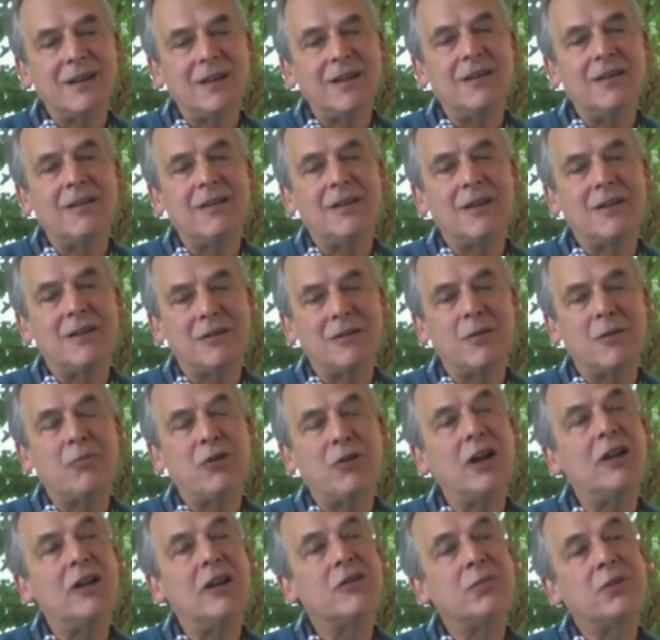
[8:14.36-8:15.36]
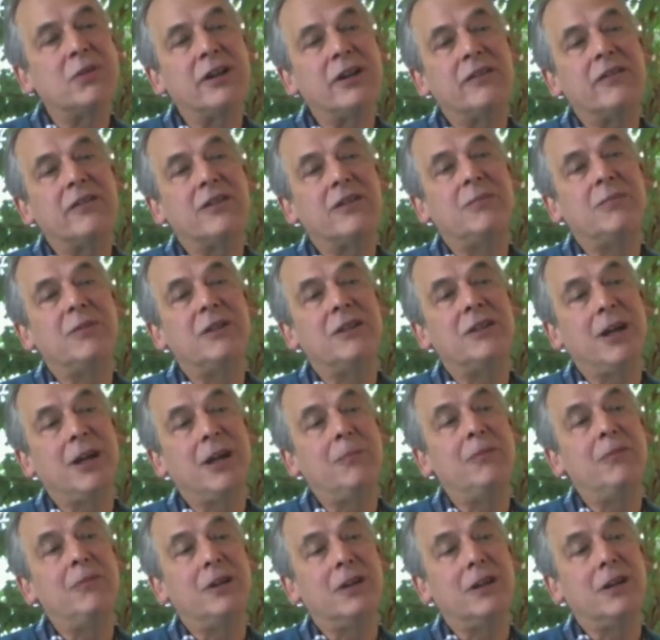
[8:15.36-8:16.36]
the the bronze plants can be
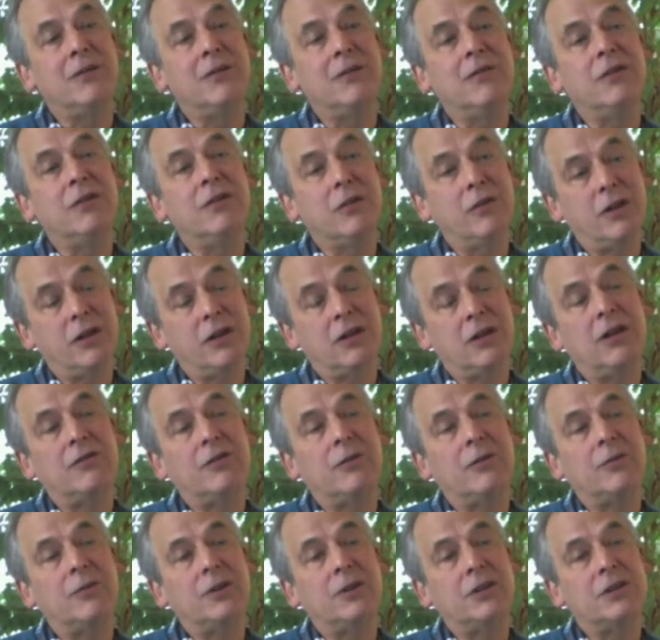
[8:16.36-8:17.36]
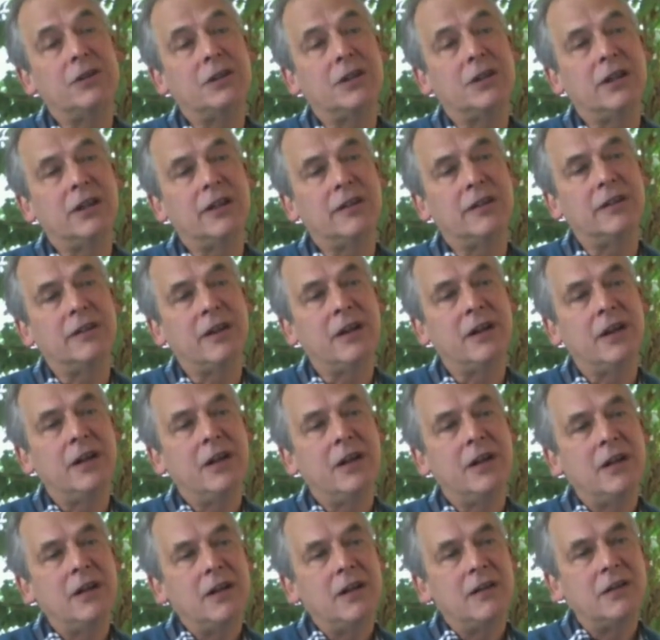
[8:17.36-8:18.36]
tempting, even though they cover much less.
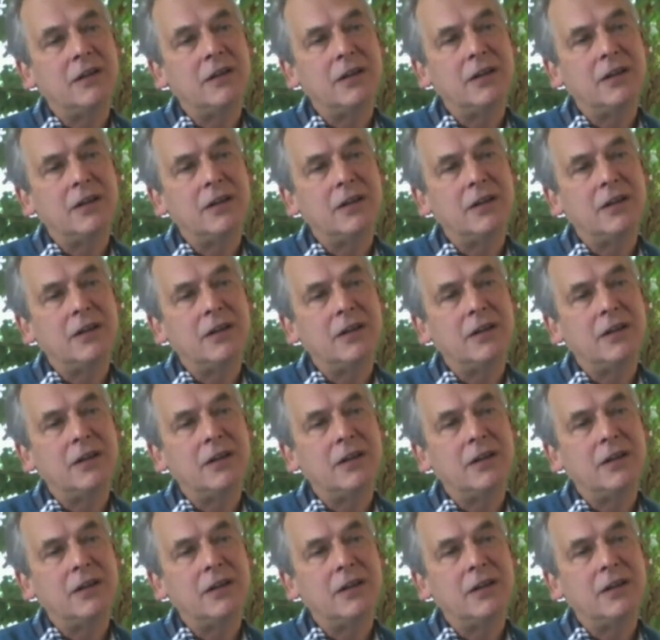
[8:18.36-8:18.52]
So